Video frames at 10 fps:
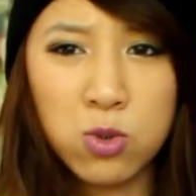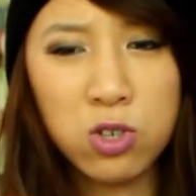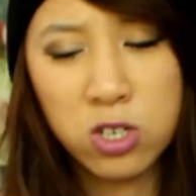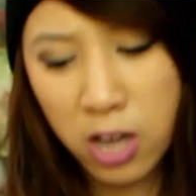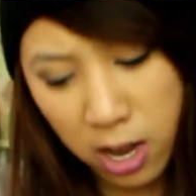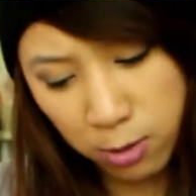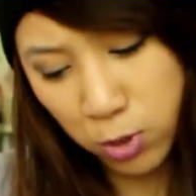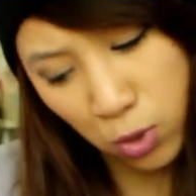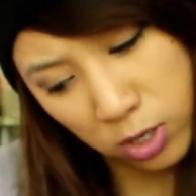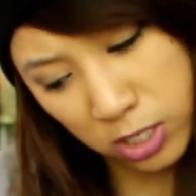or just cut off
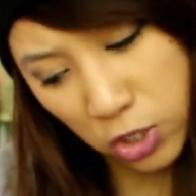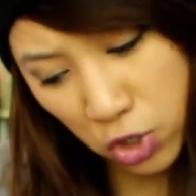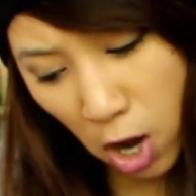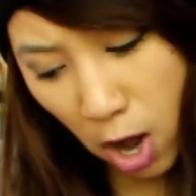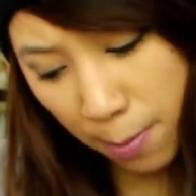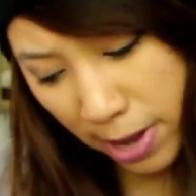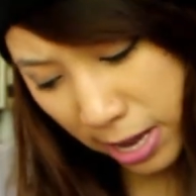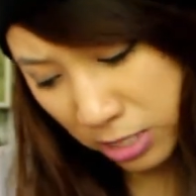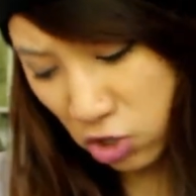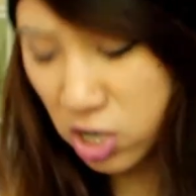shorts and a top
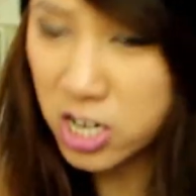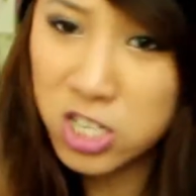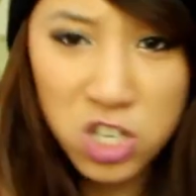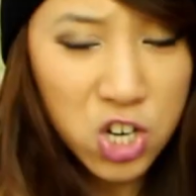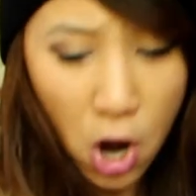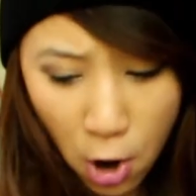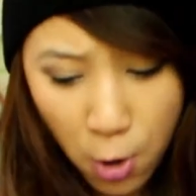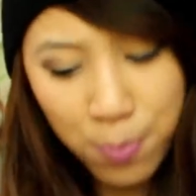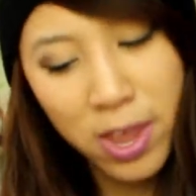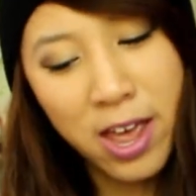and you're good to go.